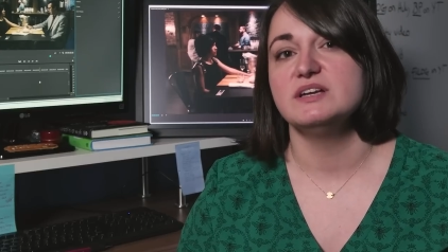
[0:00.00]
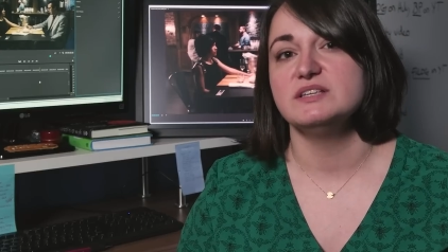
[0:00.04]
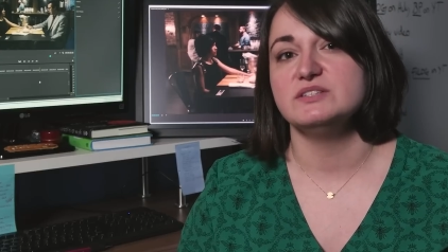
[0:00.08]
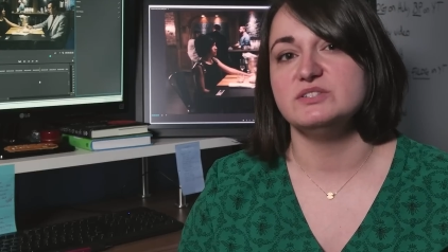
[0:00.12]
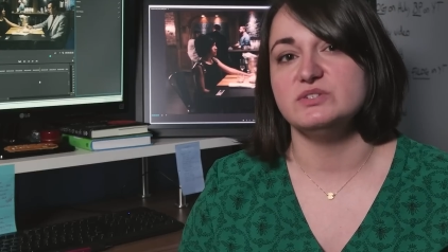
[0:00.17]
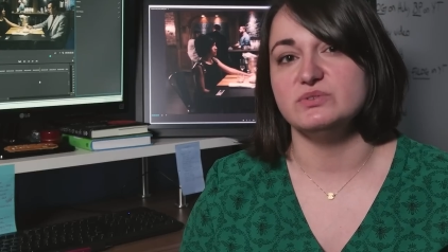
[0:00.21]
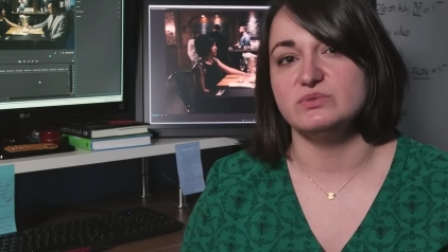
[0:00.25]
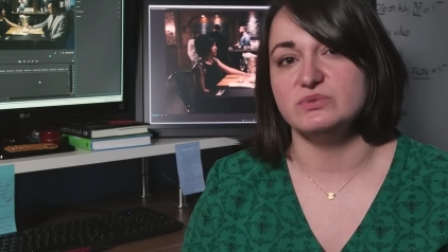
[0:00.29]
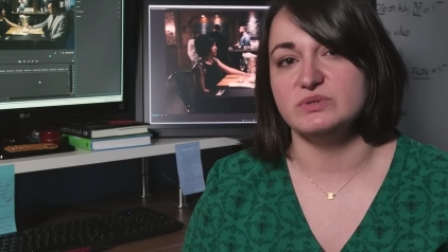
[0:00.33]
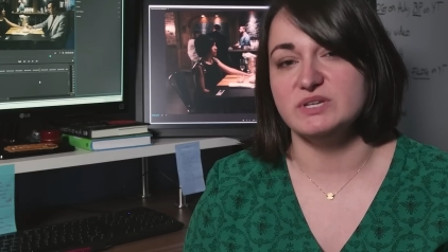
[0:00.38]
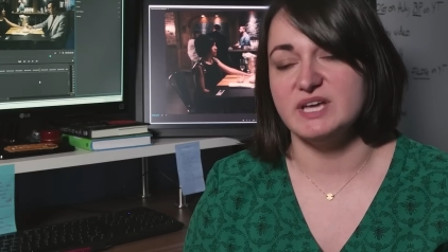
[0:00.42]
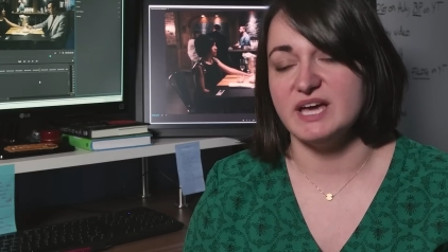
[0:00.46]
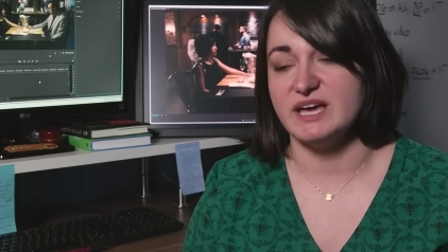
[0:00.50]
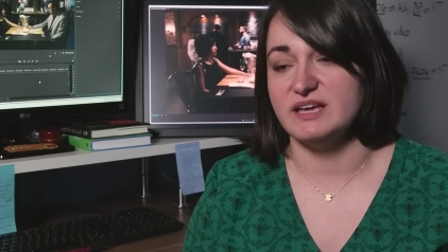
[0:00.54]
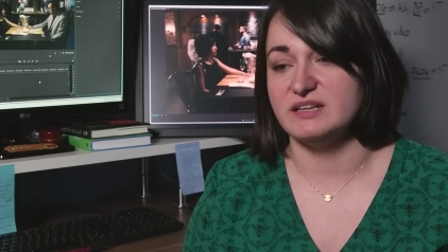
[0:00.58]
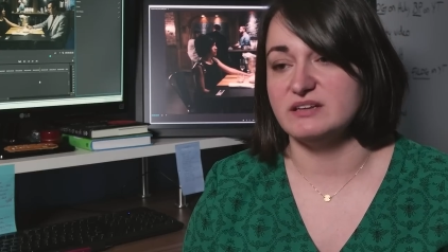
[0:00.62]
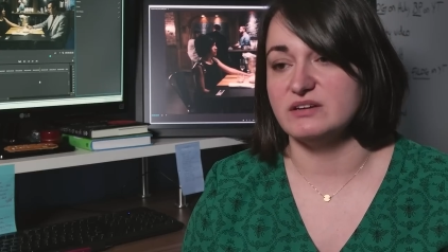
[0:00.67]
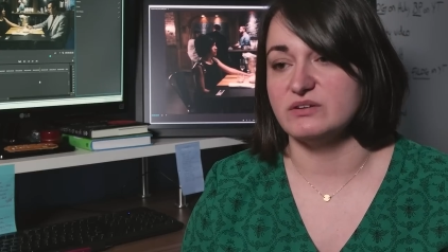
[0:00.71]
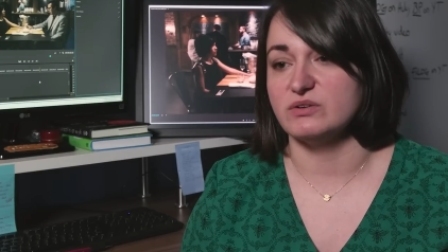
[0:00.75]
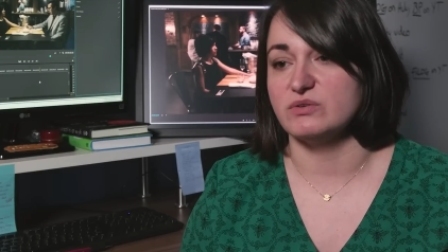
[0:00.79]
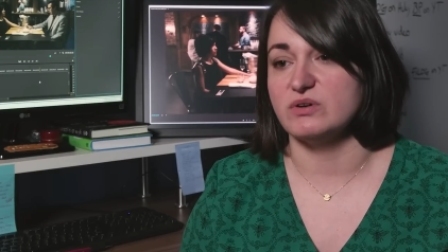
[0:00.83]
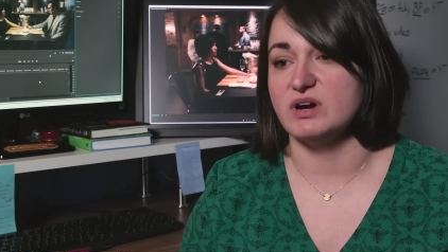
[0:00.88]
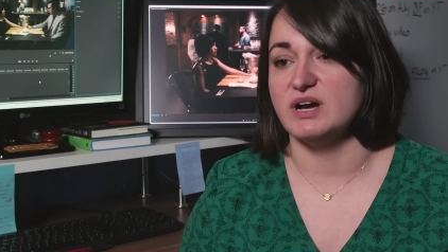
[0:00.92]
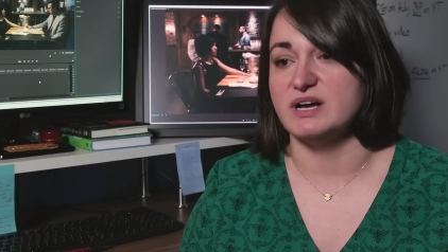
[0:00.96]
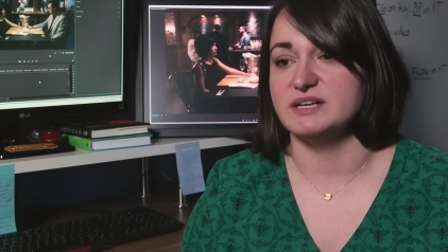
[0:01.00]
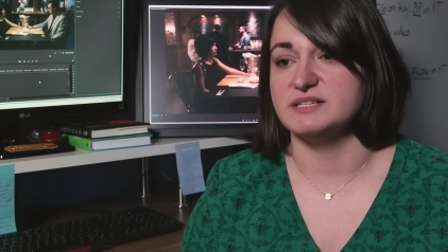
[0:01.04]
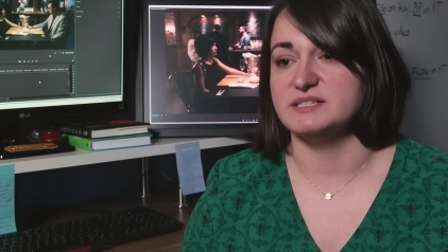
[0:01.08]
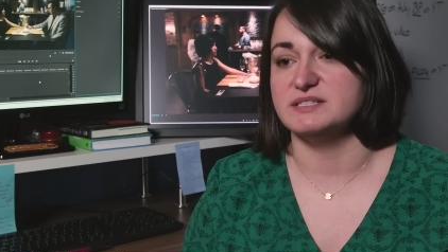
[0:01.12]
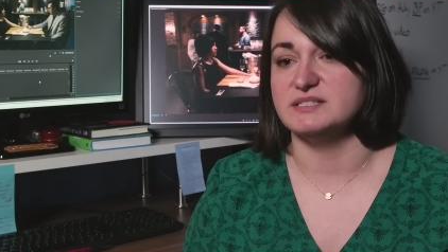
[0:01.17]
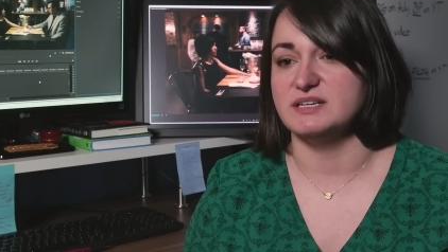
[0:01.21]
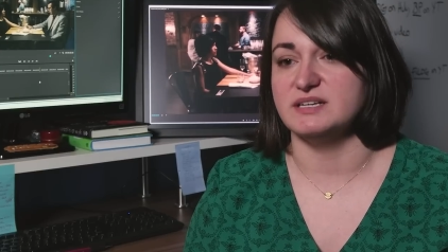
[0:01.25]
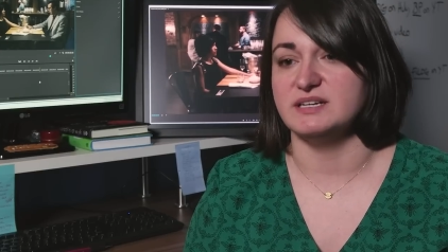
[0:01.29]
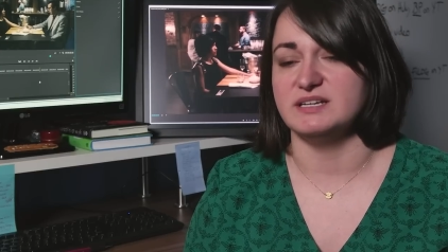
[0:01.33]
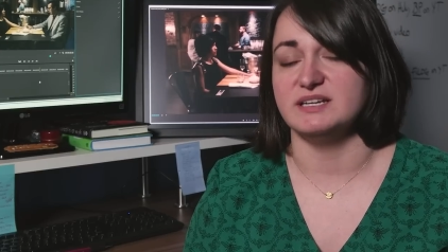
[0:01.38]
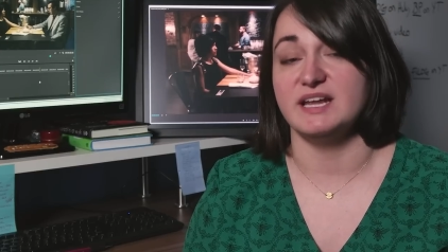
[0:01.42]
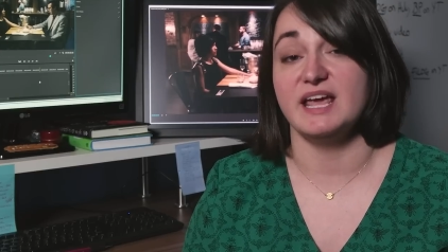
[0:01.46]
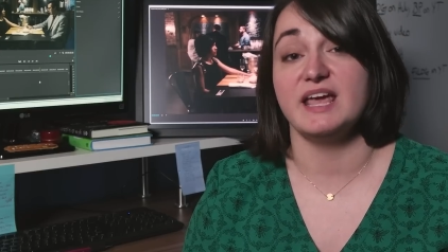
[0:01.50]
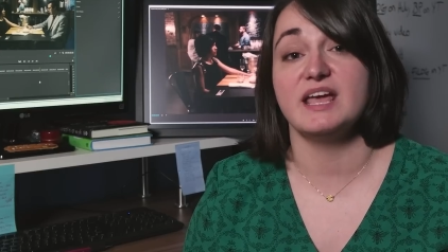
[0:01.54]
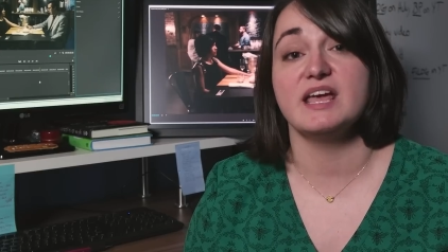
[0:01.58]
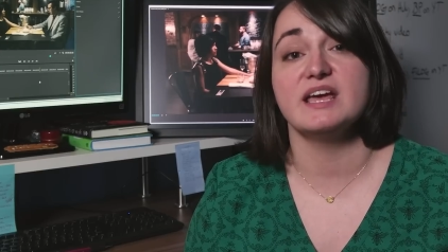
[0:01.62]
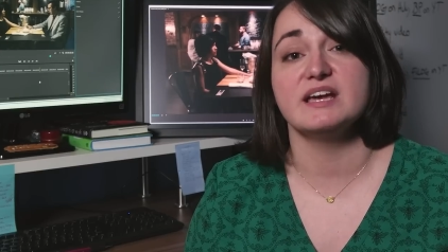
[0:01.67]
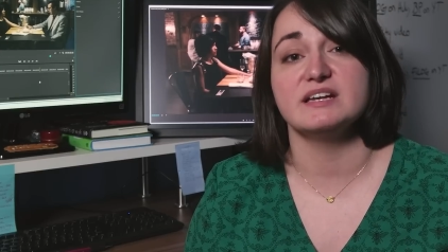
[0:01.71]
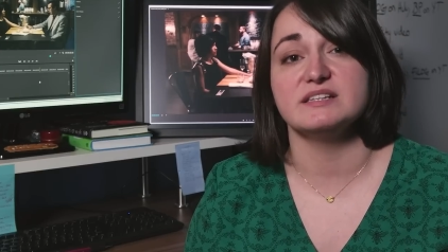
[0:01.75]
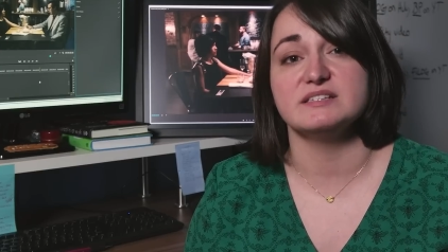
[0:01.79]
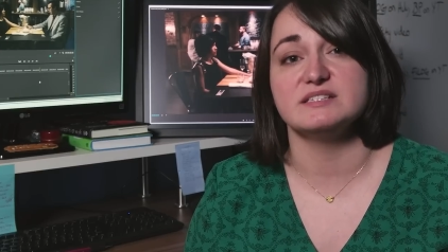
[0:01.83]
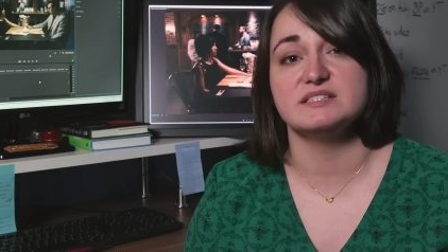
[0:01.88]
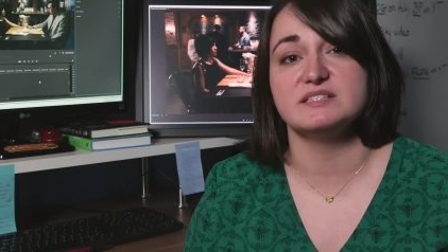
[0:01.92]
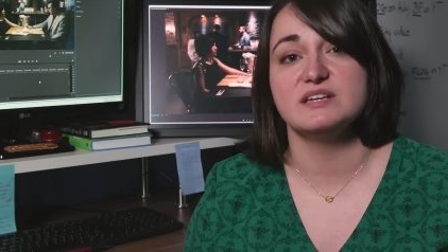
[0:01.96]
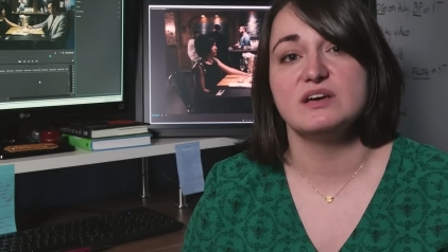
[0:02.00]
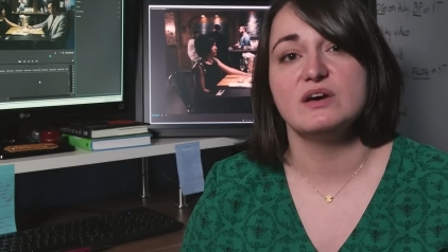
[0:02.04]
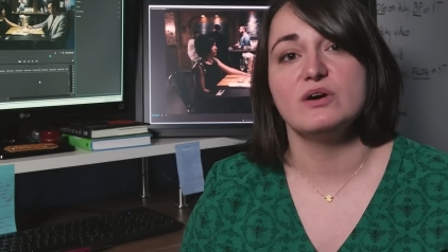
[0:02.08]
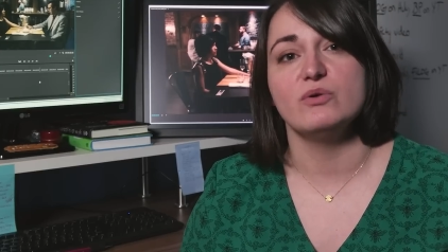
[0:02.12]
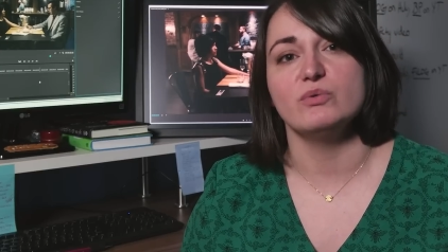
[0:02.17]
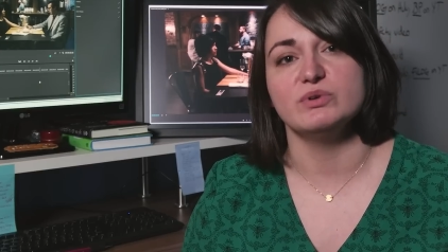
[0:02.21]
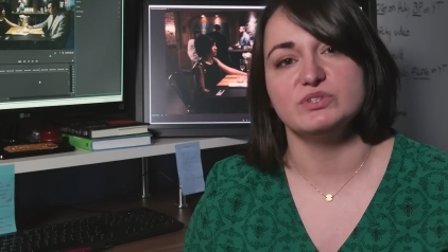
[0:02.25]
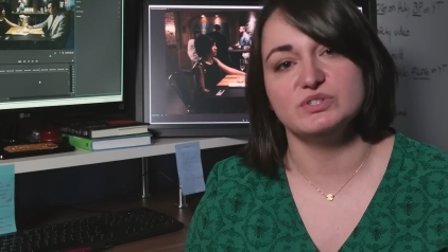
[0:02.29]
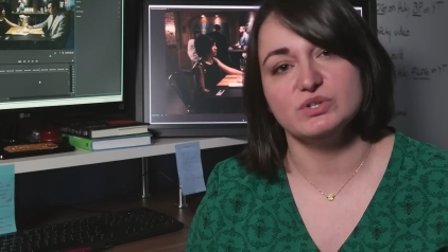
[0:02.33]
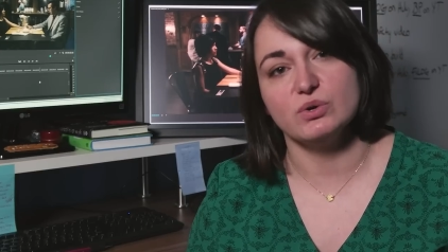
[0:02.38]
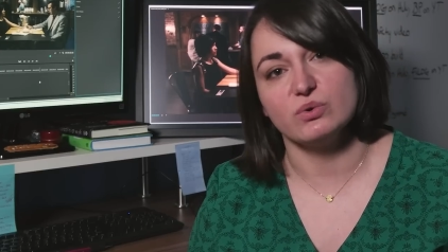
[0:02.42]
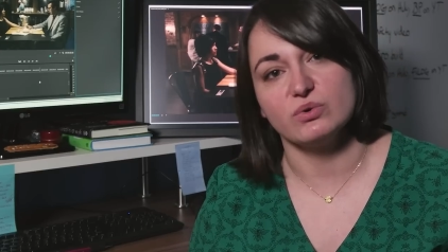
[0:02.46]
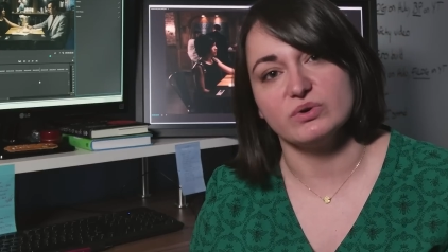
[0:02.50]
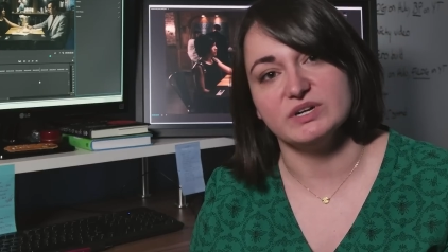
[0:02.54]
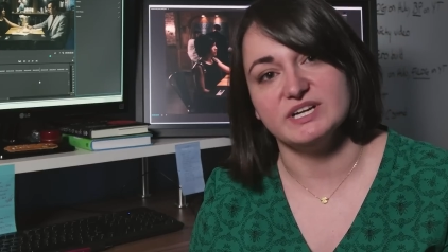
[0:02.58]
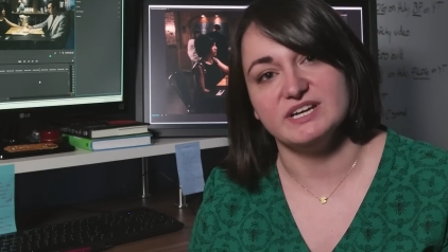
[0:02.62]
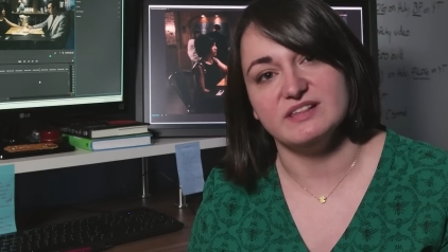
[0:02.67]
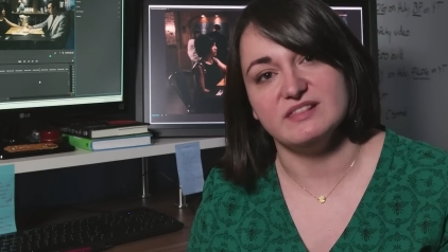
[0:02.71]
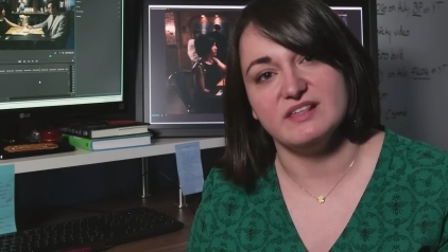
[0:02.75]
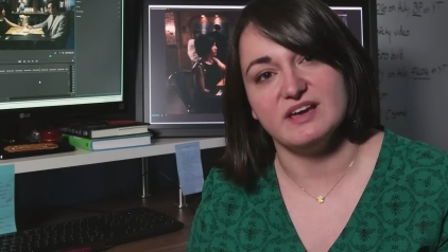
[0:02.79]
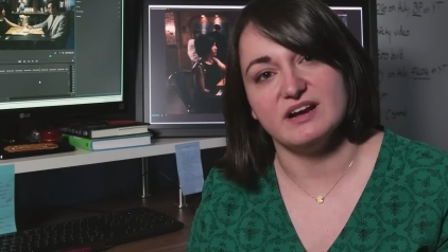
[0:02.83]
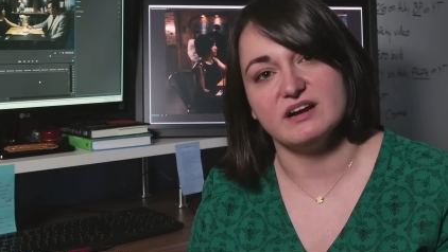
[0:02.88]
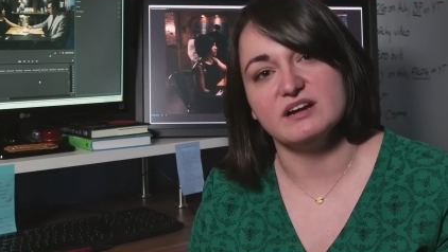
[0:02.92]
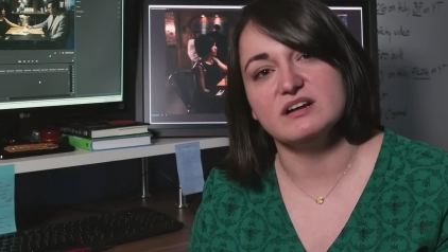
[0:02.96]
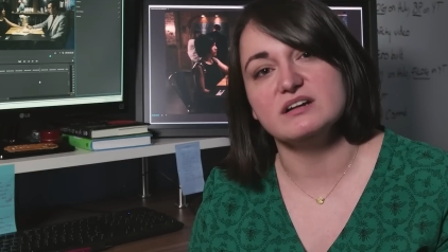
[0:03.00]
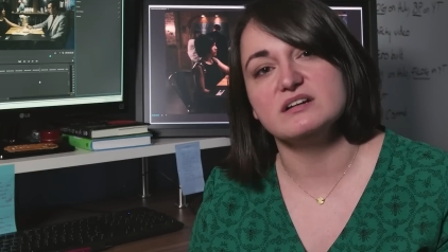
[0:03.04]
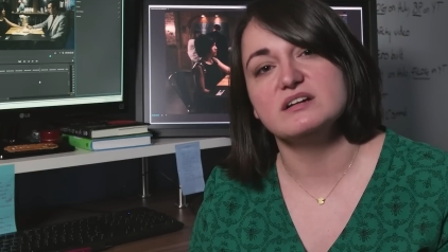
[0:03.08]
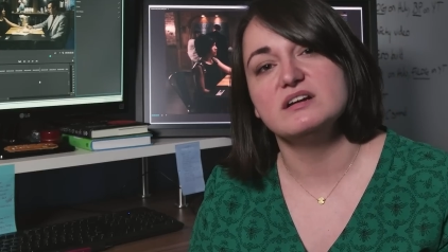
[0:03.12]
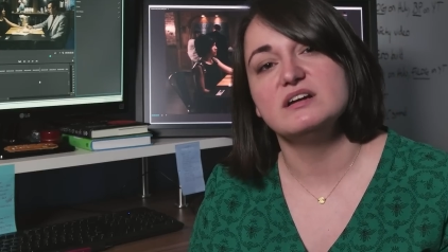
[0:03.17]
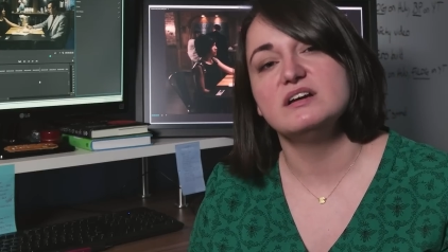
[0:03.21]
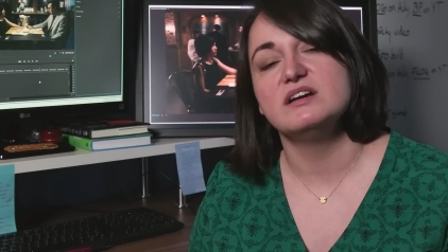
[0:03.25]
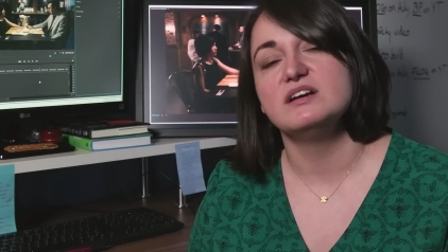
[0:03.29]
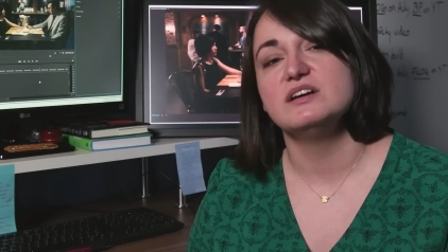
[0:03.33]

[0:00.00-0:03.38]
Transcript: to get across and enhance what's already there.